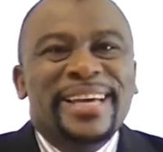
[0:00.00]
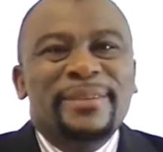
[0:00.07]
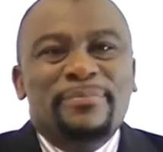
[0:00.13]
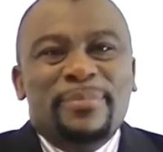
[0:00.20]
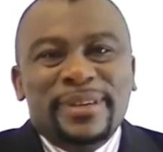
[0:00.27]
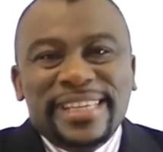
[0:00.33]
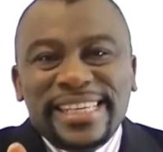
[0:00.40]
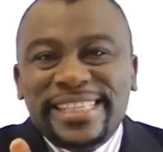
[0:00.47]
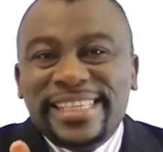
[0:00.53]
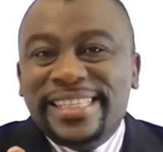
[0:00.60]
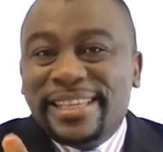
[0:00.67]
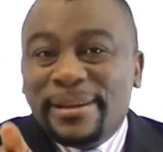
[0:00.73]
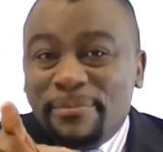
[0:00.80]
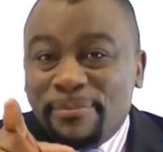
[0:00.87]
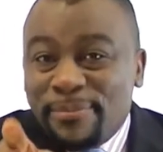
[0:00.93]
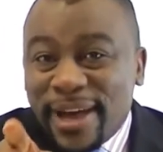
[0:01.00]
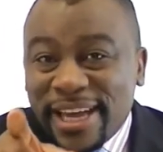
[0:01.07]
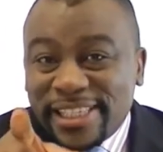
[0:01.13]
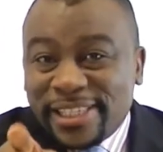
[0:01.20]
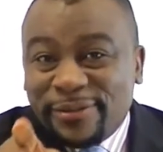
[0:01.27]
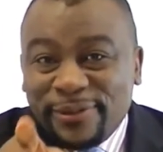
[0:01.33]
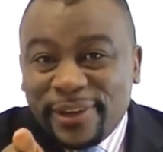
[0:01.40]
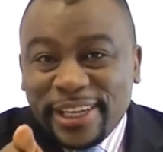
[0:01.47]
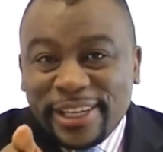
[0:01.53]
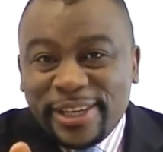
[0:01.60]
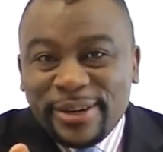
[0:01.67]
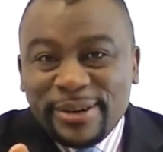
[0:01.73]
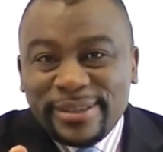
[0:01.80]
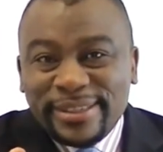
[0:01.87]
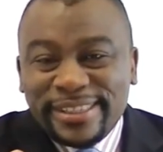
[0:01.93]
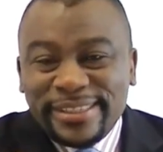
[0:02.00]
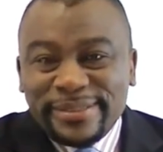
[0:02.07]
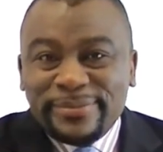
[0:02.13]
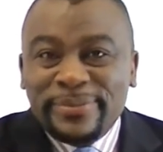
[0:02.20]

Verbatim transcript: he possesses the best videos